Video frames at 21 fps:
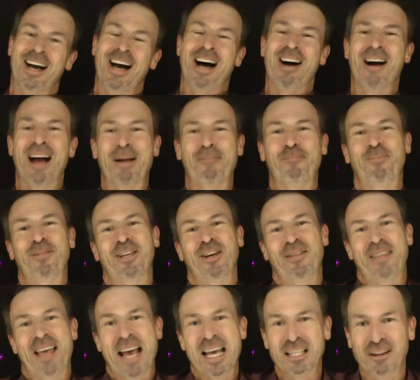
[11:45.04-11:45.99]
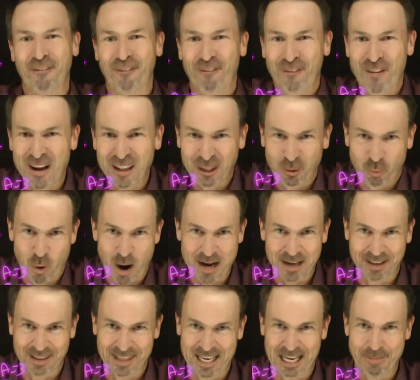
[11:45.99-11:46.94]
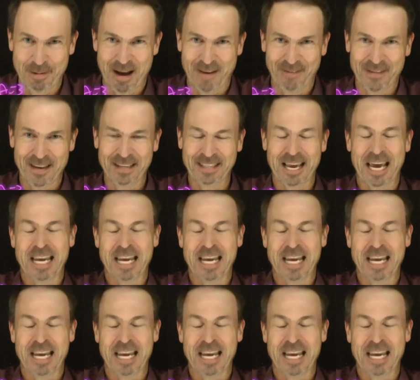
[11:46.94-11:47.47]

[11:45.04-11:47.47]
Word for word: All right, so there's a fifth way to think about this,